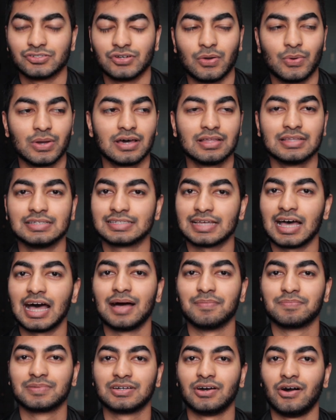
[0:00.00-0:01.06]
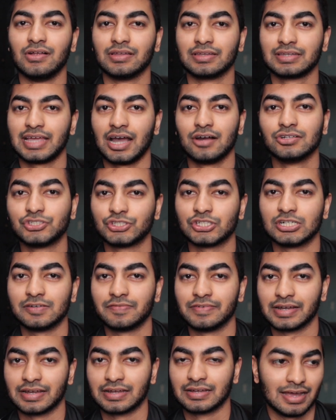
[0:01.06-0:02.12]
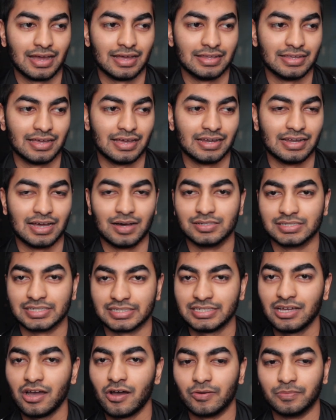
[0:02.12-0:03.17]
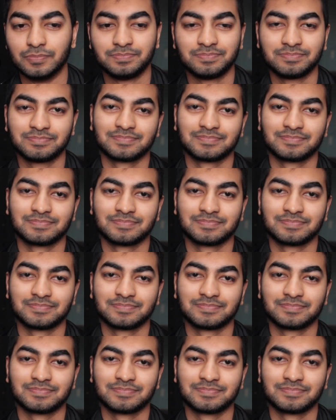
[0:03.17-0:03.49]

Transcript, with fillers: So I went on this app called Couchsurfing, and then I was like, yo,